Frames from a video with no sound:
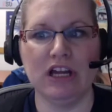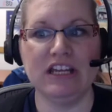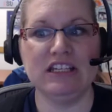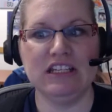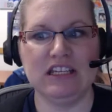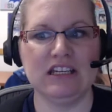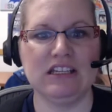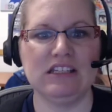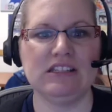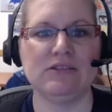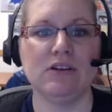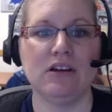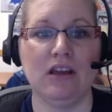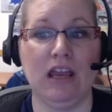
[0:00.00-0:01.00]

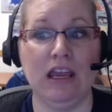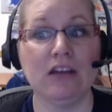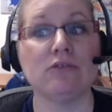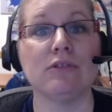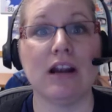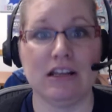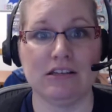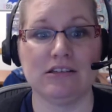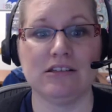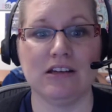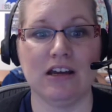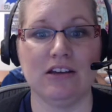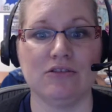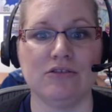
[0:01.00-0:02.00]
ideas and writing
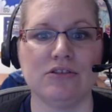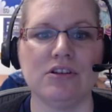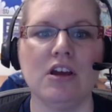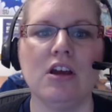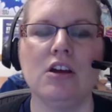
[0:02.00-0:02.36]
styles